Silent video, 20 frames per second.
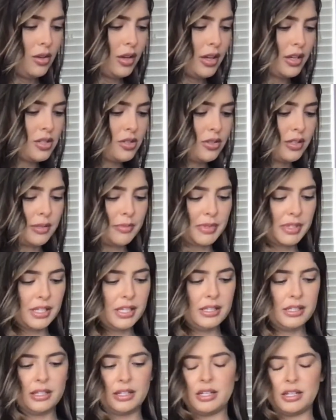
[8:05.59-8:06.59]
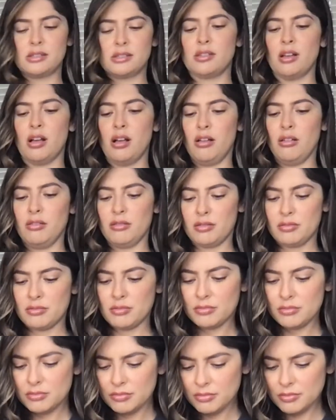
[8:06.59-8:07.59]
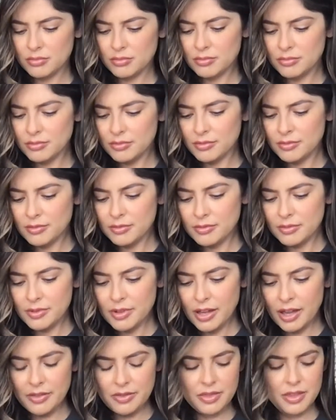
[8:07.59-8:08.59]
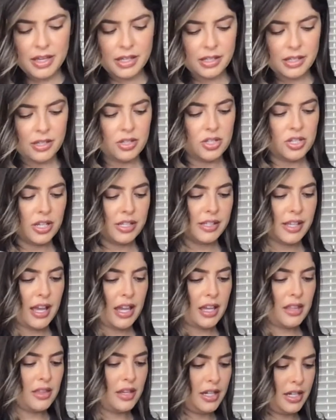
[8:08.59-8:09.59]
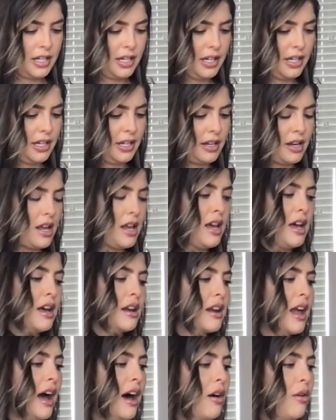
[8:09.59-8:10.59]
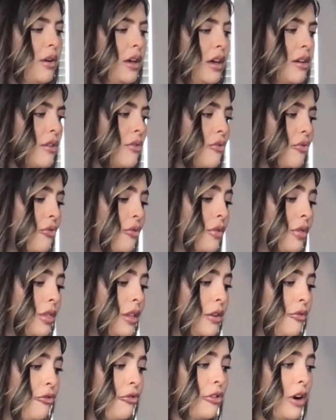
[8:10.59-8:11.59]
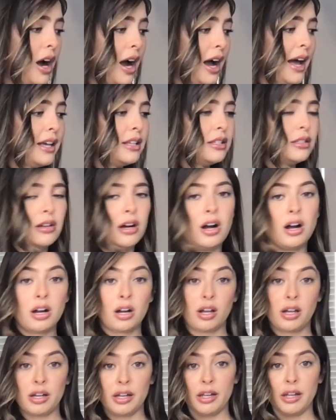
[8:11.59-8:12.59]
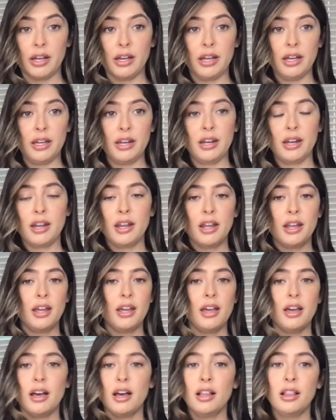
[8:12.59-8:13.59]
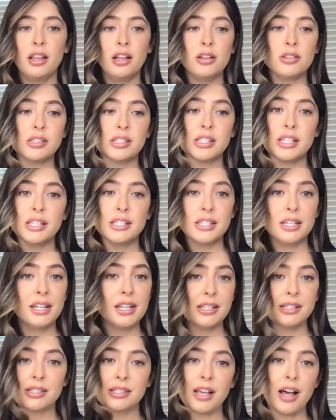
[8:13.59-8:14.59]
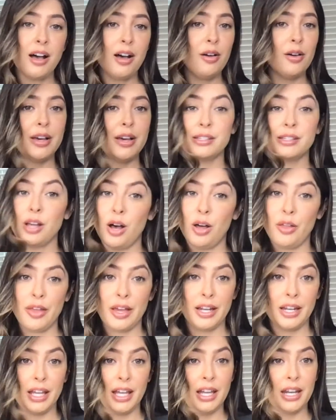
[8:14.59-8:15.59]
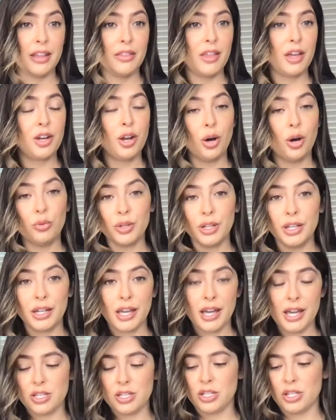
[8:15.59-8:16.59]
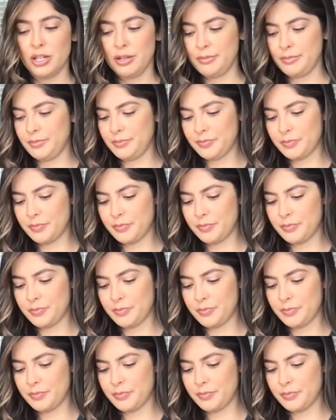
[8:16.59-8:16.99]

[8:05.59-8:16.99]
You get you some seasoning salt. And this is just like in the hood. Now, if the fries are good, a little seasoning salt is all they need, and they don't need ketchup.